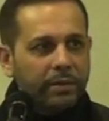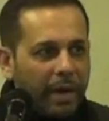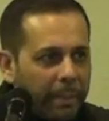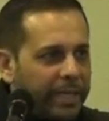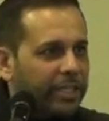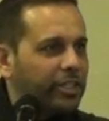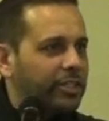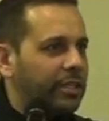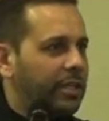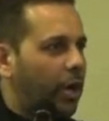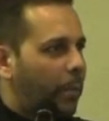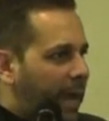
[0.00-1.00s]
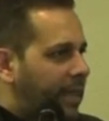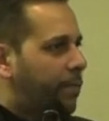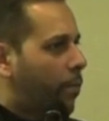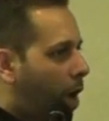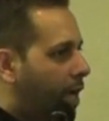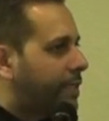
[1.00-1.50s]
Rubbish. Obey
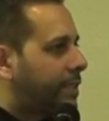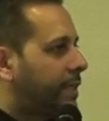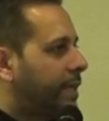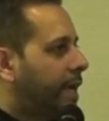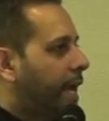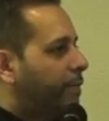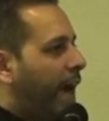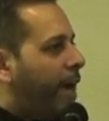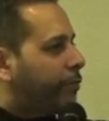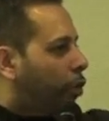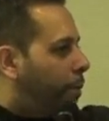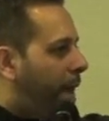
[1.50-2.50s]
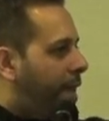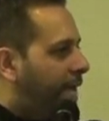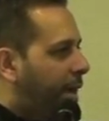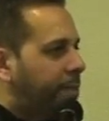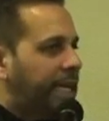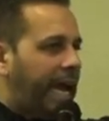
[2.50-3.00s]
them what? If I have to obey
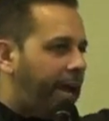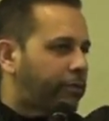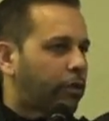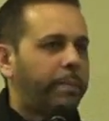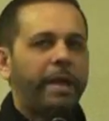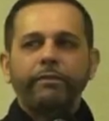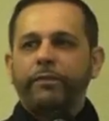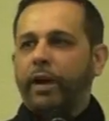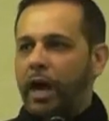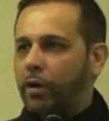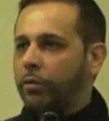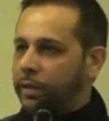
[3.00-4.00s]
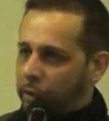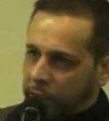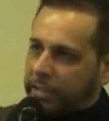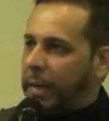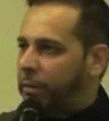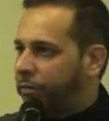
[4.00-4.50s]
them, then I have to obey Fira'un, in
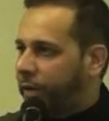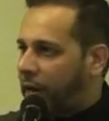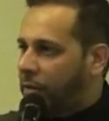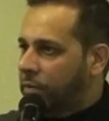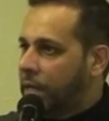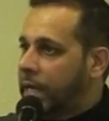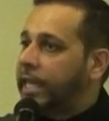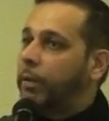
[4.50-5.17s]
the town of Fira'un.